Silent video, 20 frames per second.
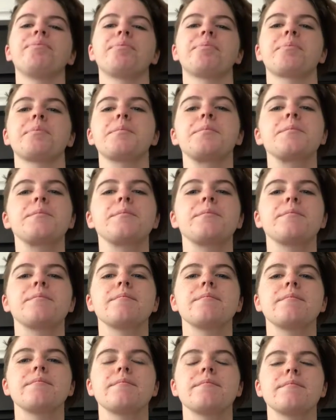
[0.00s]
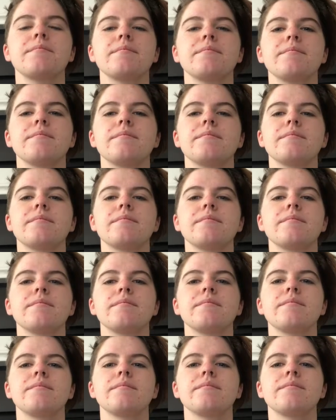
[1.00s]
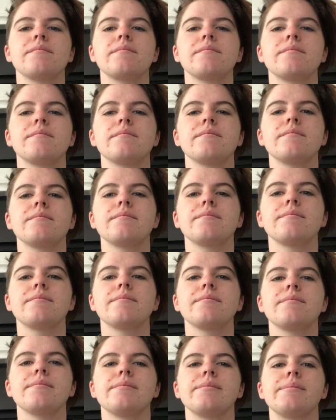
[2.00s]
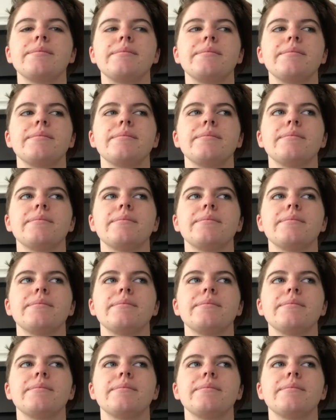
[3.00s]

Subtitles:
No one is speaking in this clip.